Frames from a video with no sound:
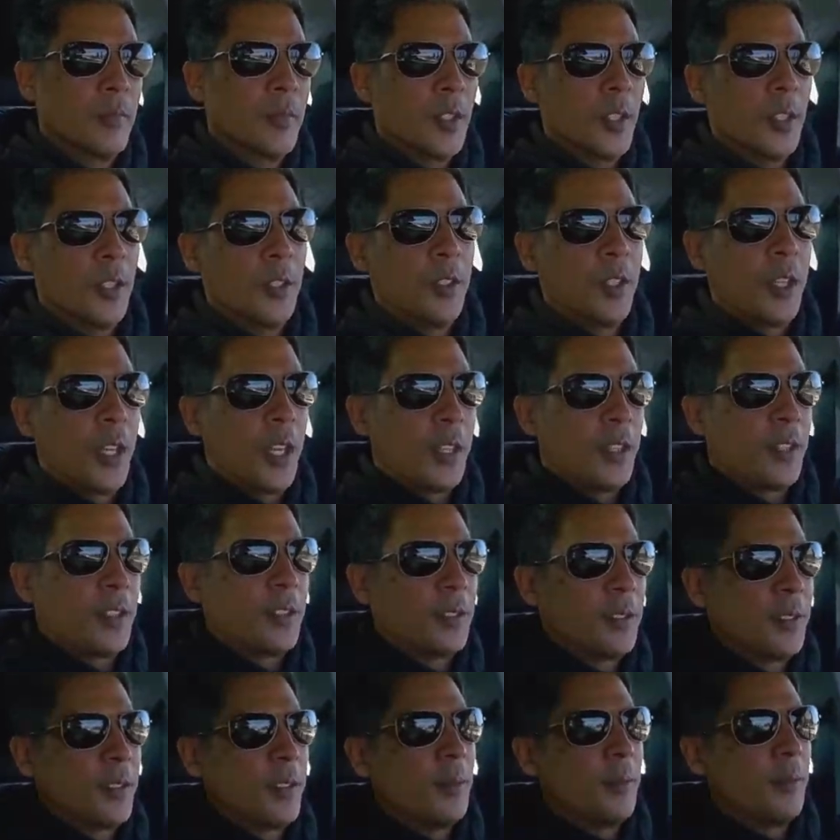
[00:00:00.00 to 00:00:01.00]
Oh yeah,
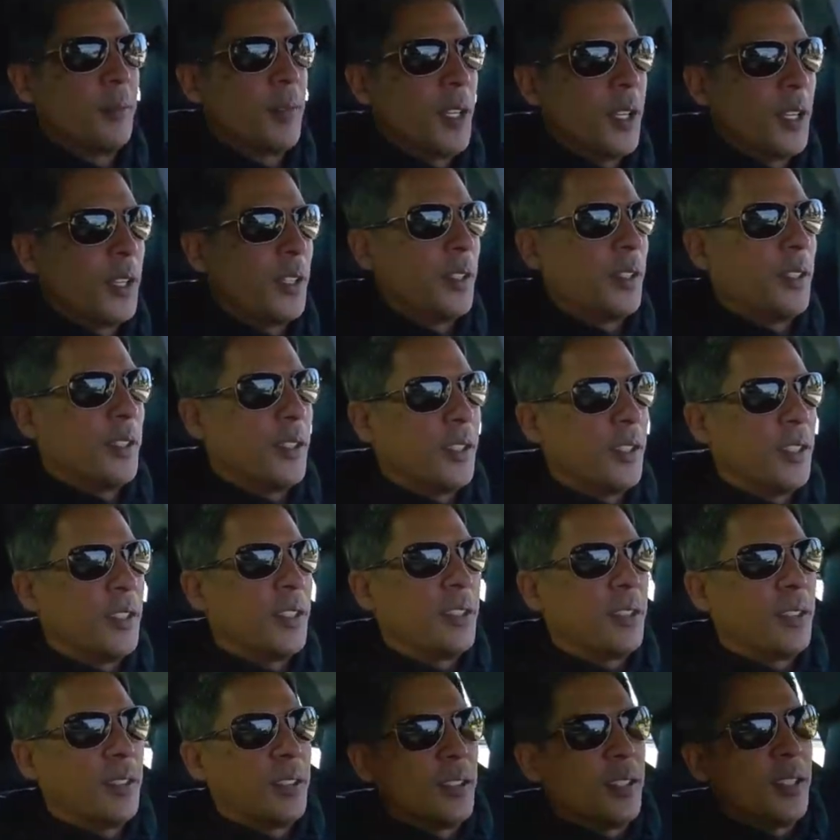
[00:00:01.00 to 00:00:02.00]
man,
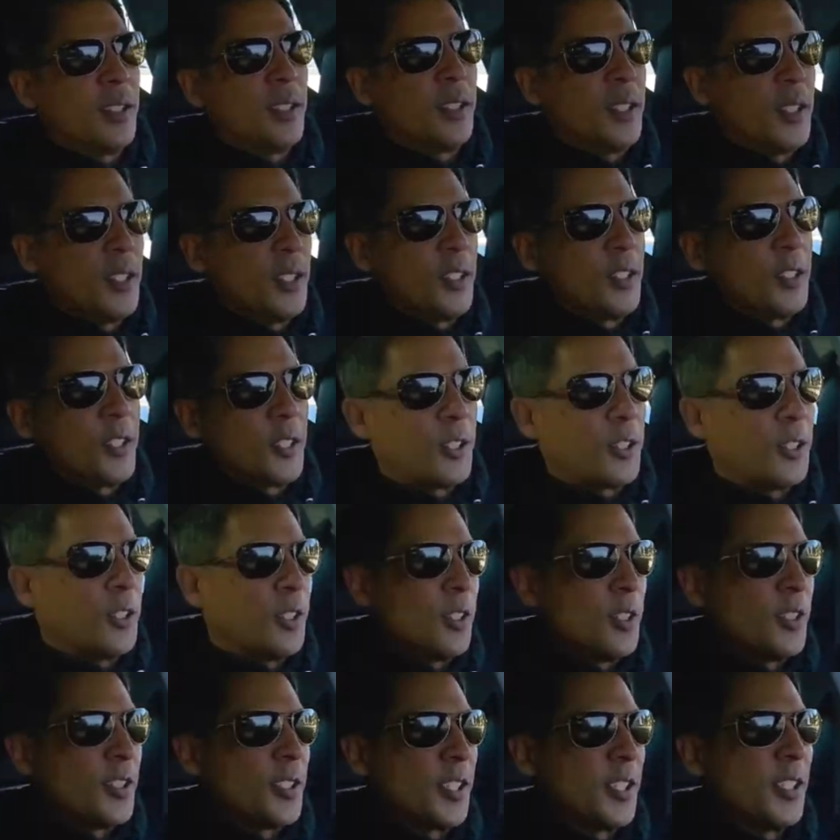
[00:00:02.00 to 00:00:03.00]
the thing
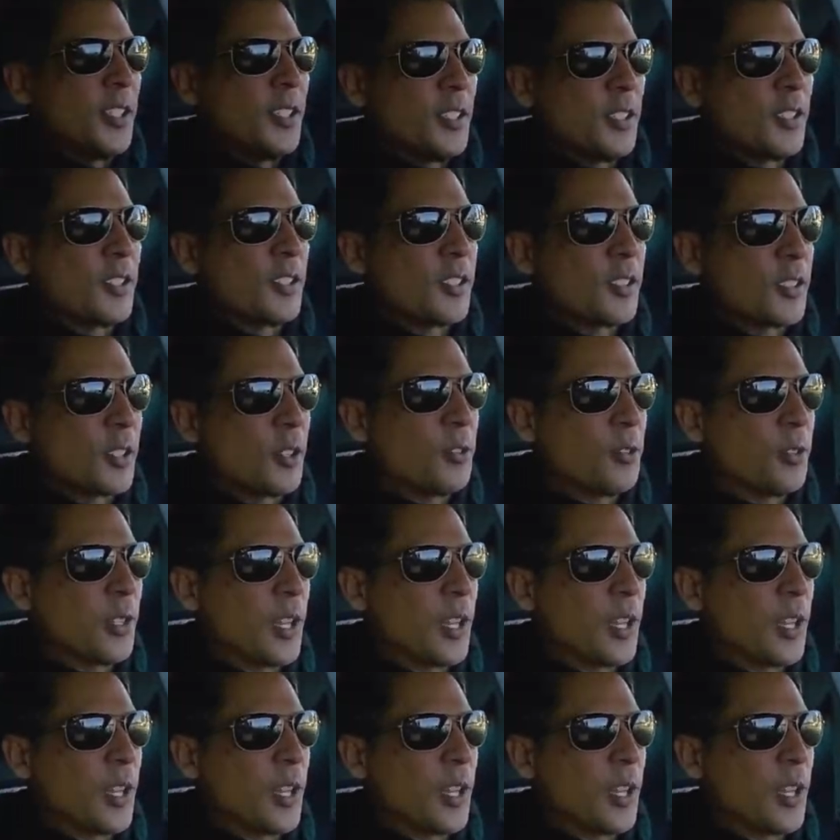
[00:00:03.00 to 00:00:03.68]
turns in so